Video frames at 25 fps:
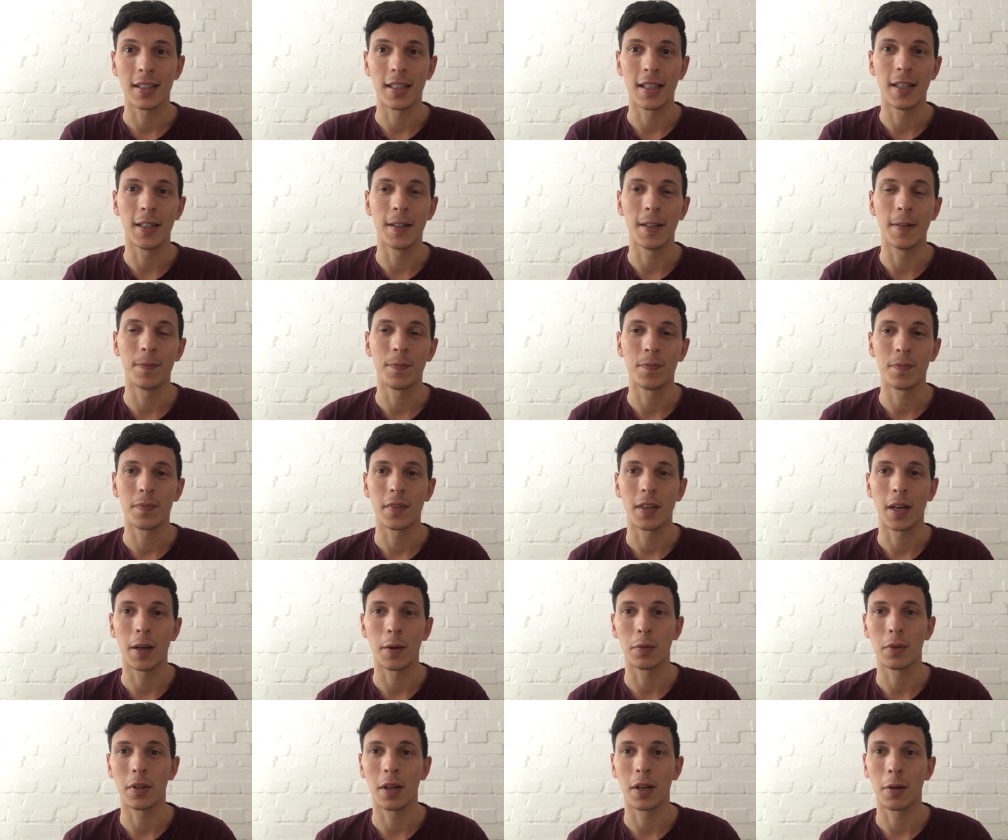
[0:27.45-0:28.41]

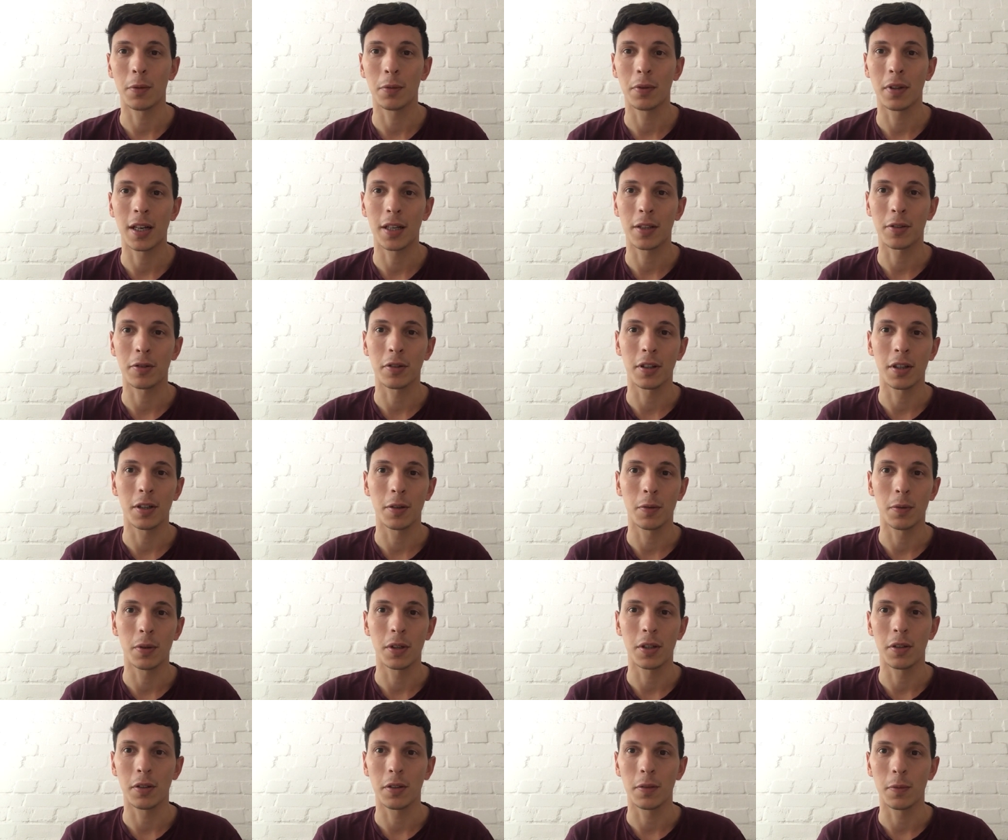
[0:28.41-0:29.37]
I would like to hear
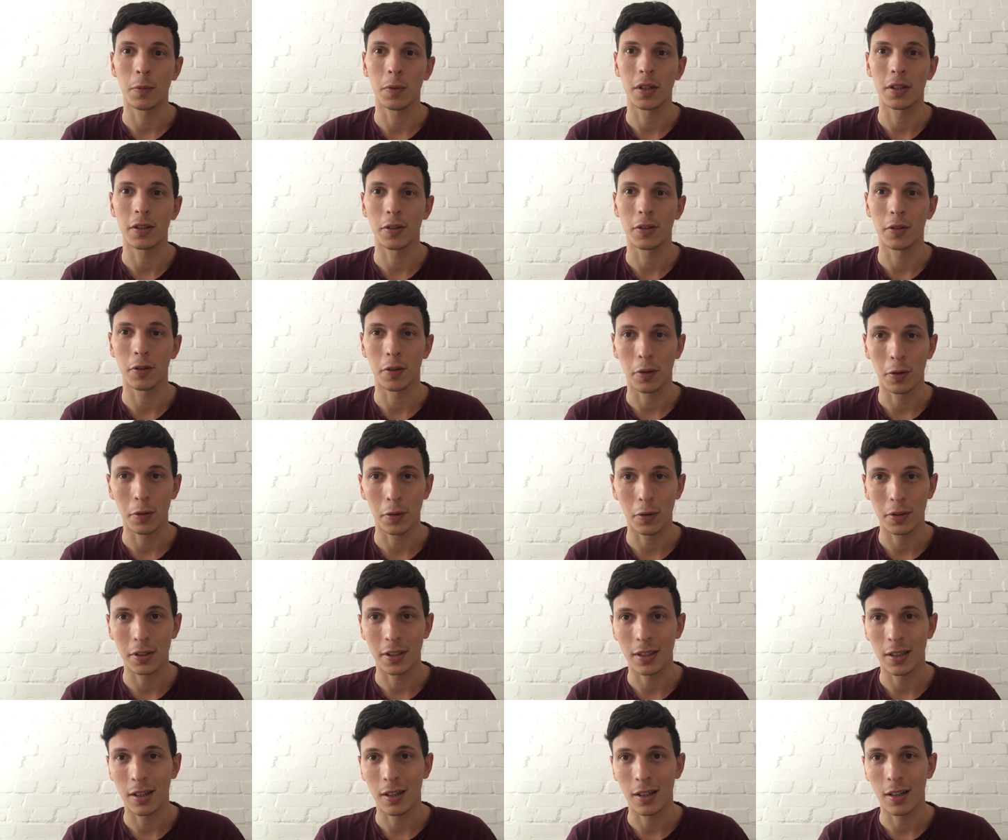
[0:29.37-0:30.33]
what your
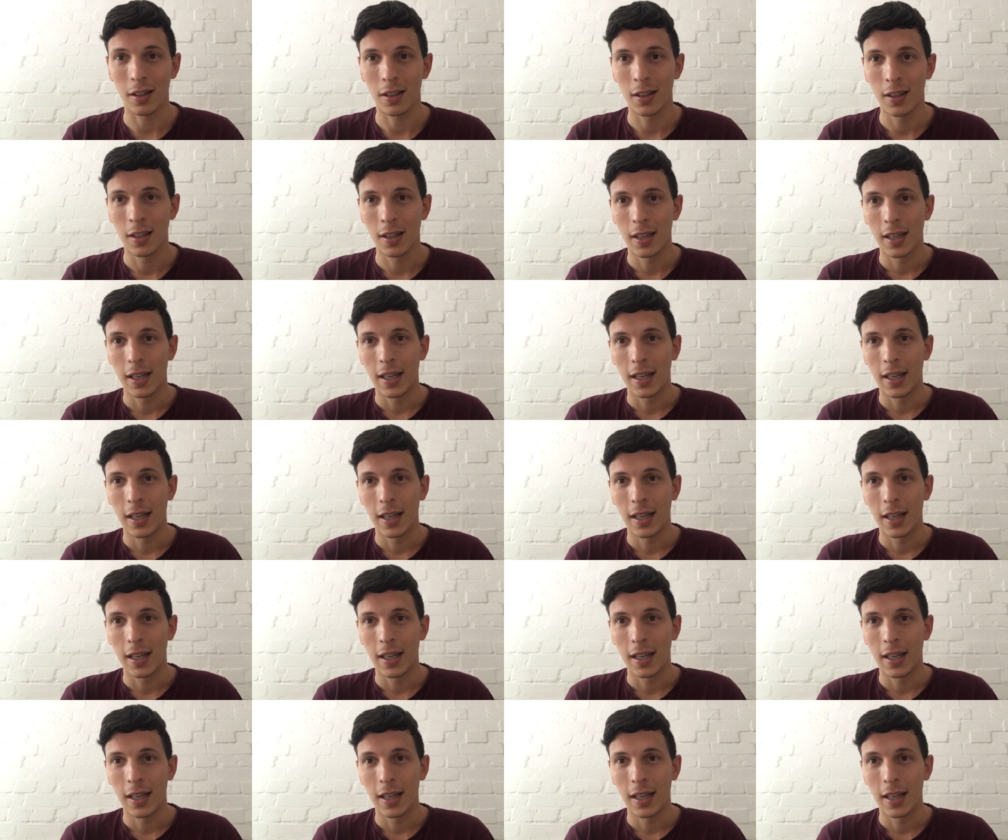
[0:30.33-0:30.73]
thoughts are.